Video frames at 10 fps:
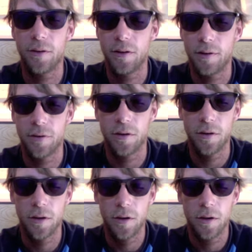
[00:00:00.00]
You
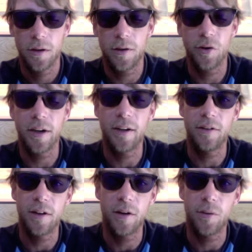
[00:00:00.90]
never can
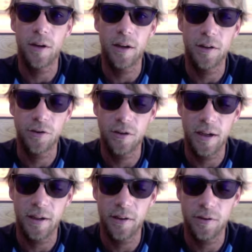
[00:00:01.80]
tell what kind of
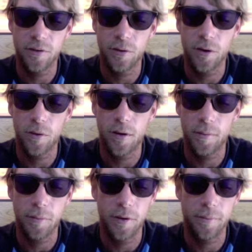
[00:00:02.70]
shenanigans will go
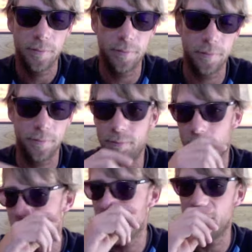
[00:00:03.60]
on, but
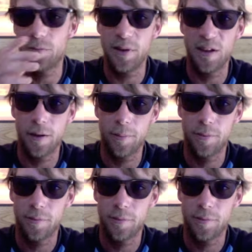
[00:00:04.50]
I'll try to speak up